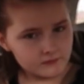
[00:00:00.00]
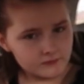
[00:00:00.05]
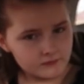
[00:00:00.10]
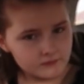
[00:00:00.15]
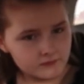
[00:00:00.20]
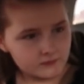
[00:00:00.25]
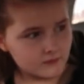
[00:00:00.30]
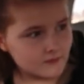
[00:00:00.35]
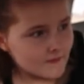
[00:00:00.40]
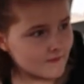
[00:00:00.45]

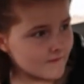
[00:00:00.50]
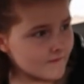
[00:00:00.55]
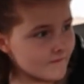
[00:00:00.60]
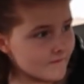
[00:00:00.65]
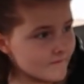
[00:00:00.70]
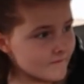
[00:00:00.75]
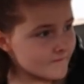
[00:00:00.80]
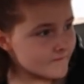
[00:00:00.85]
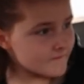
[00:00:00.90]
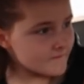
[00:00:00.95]

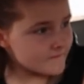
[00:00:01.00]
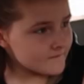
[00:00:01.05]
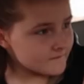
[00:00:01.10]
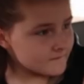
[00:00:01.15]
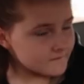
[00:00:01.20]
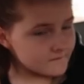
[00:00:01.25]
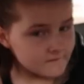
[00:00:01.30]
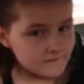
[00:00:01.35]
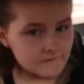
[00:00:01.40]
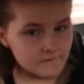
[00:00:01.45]

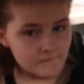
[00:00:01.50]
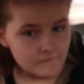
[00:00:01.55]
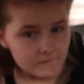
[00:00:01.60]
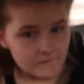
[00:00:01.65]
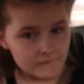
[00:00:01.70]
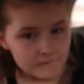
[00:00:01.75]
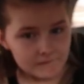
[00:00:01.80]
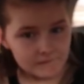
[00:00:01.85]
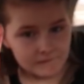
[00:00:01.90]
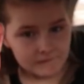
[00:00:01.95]

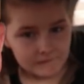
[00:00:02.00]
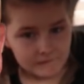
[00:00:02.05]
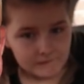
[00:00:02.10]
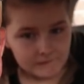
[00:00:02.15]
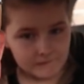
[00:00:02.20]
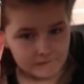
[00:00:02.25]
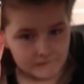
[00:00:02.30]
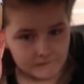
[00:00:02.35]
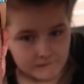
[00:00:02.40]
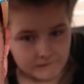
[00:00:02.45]

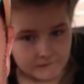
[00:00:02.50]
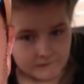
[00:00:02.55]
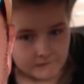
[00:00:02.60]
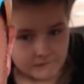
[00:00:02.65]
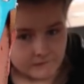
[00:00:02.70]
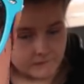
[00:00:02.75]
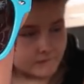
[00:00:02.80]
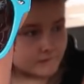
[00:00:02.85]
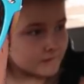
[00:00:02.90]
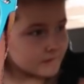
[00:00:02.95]

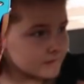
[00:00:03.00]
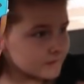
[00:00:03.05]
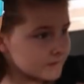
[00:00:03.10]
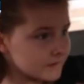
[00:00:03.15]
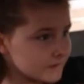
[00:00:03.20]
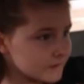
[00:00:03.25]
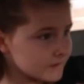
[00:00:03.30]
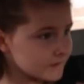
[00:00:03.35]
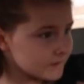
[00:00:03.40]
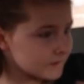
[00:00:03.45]

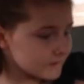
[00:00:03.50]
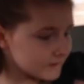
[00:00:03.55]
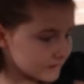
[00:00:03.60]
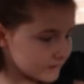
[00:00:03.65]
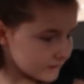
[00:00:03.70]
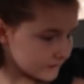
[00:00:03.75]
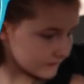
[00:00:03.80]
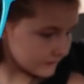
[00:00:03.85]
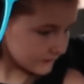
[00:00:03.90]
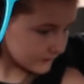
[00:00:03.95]

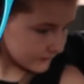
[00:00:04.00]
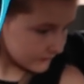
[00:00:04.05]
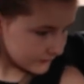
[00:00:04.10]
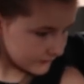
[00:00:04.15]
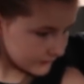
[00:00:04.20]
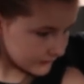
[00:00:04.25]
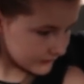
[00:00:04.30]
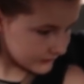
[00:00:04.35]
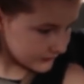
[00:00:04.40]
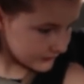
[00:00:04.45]

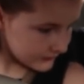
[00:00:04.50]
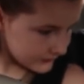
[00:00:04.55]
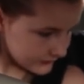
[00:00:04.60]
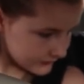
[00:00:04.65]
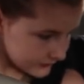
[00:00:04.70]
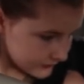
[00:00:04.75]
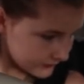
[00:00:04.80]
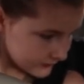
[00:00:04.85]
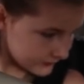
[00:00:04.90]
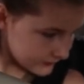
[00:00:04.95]

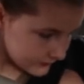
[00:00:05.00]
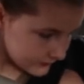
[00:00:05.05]
The person shown says nothing.